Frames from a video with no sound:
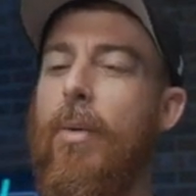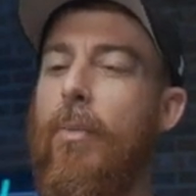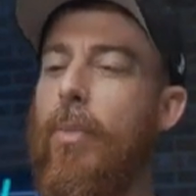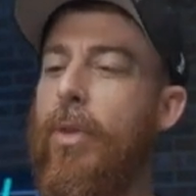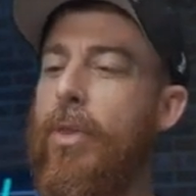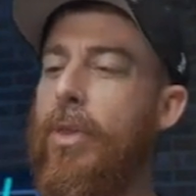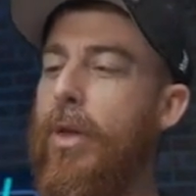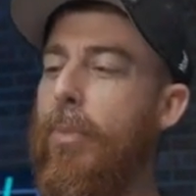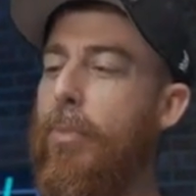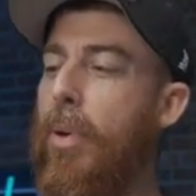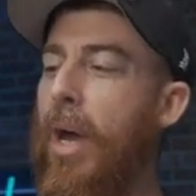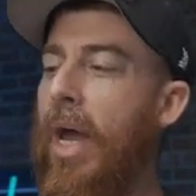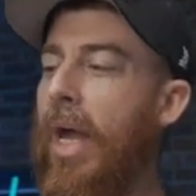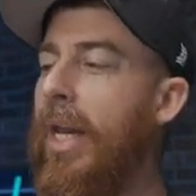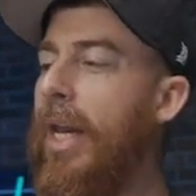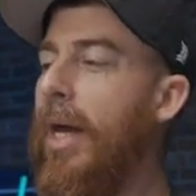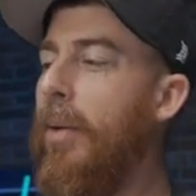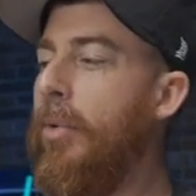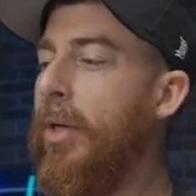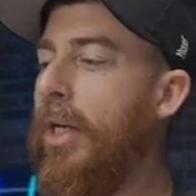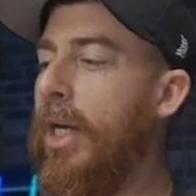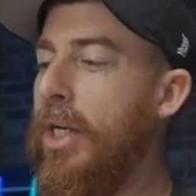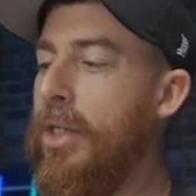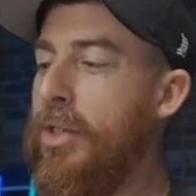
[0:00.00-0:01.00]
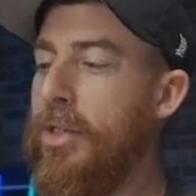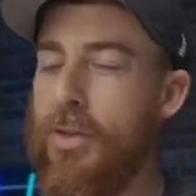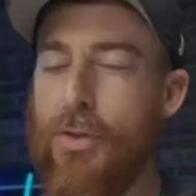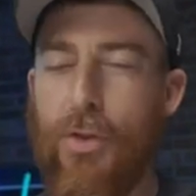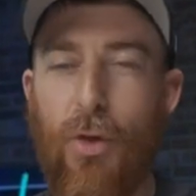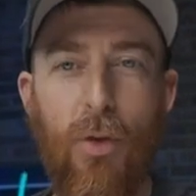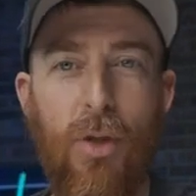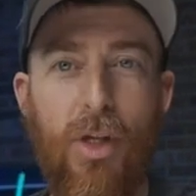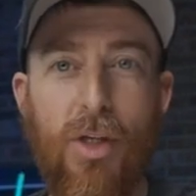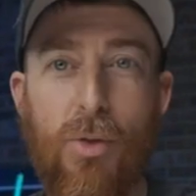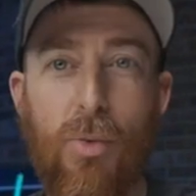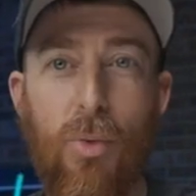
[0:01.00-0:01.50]
But the paint applications
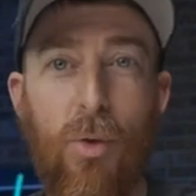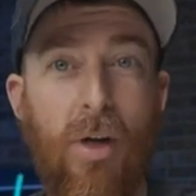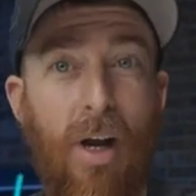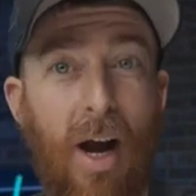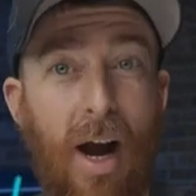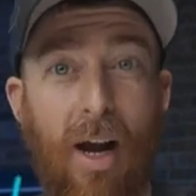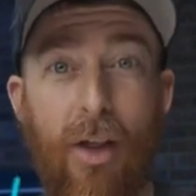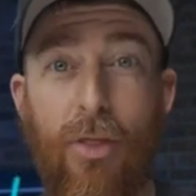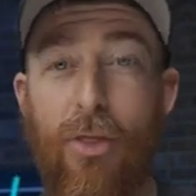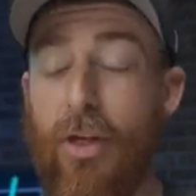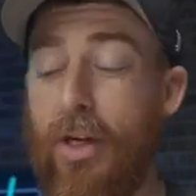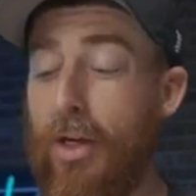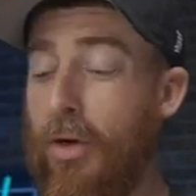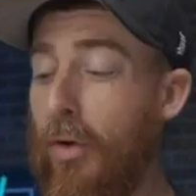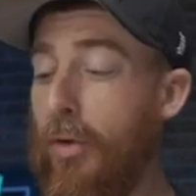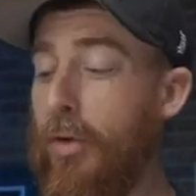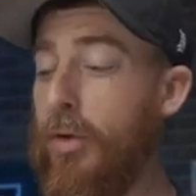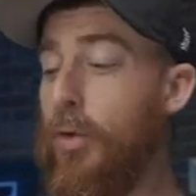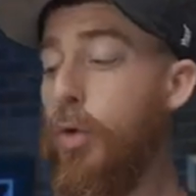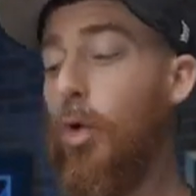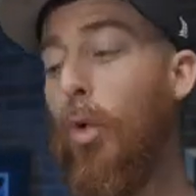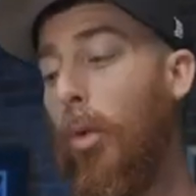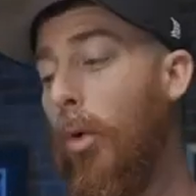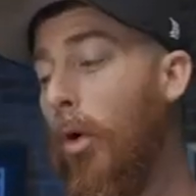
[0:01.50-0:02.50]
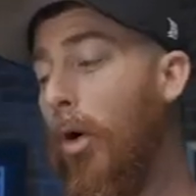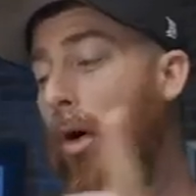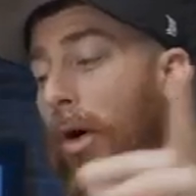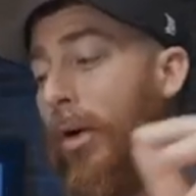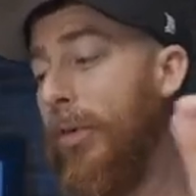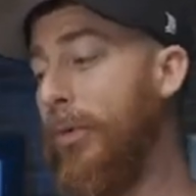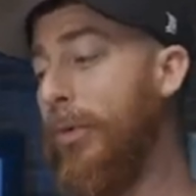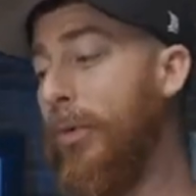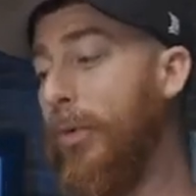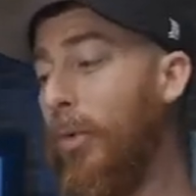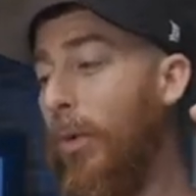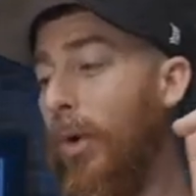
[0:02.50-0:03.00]
on this one, I think, are super
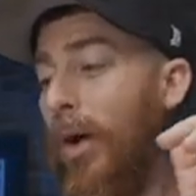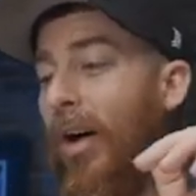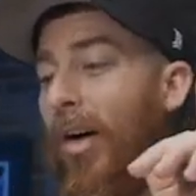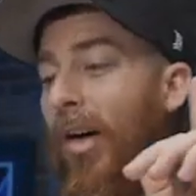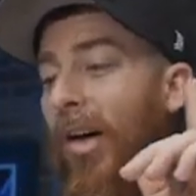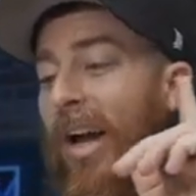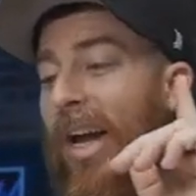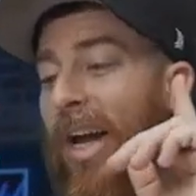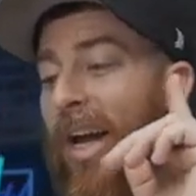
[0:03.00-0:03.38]
awesome as well.